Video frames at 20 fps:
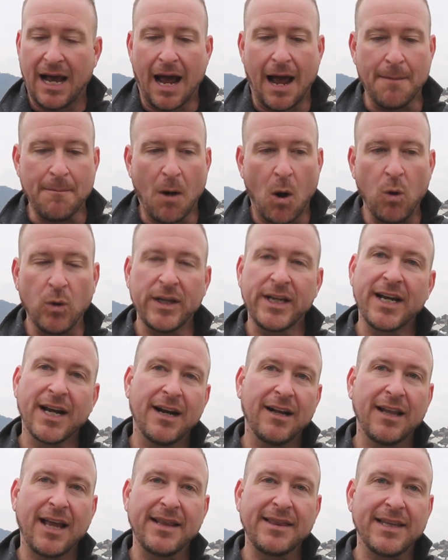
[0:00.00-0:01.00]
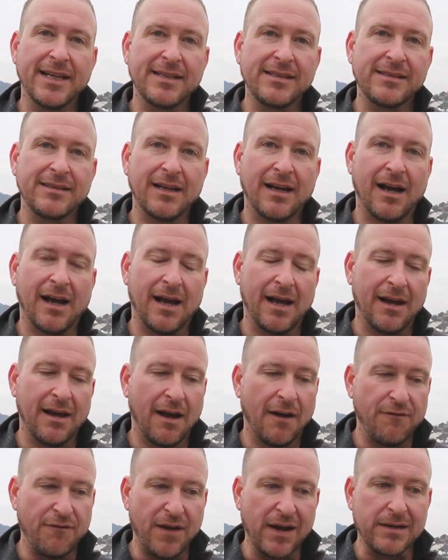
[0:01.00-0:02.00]
I'm only gonna let this
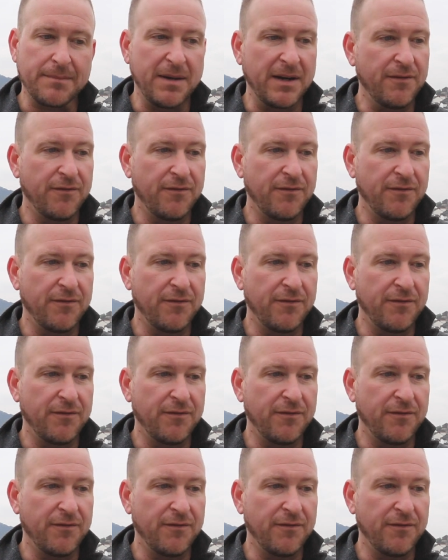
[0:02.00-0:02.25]
affect